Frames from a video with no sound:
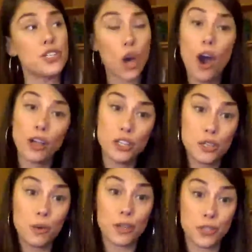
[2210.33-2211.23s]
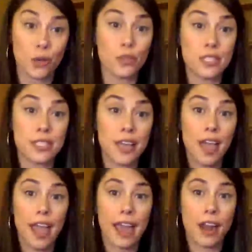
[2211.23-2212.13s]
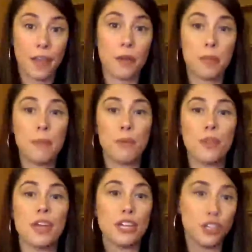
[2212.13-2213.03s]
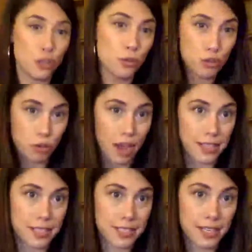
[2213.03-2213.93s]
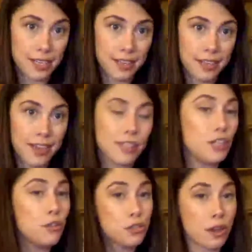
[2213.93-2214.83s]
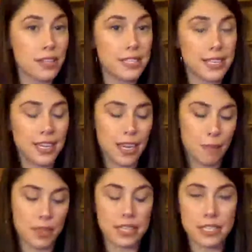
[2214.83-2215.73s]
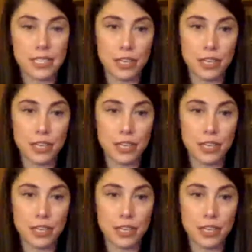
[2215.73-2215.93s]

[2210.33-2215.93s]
Talk to adults and other people that you trust to keep this,